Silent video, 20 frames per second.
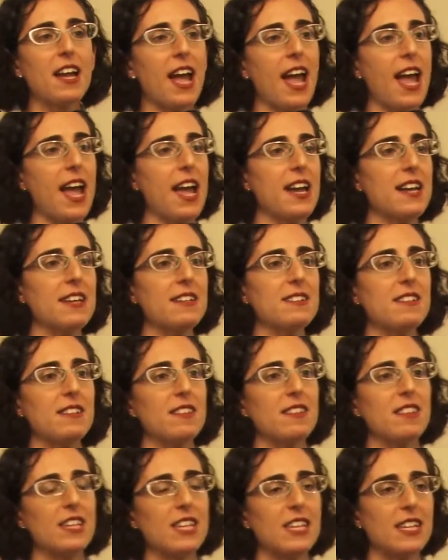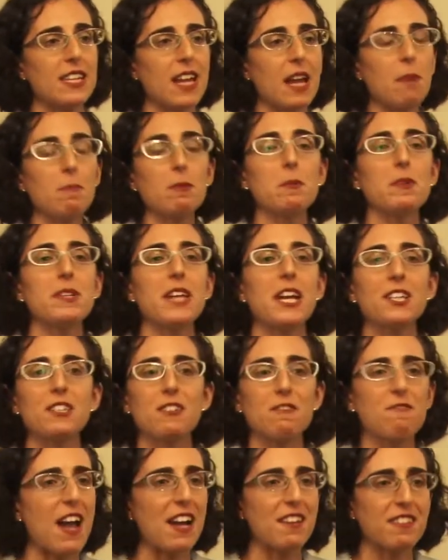and the implementation
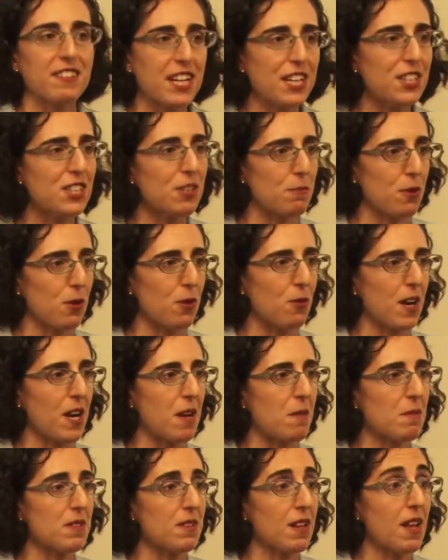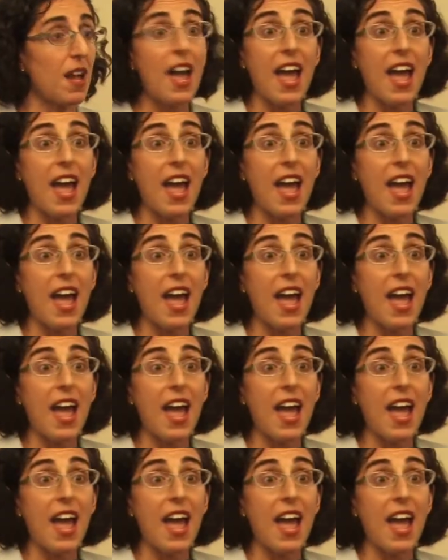of vaccination programs.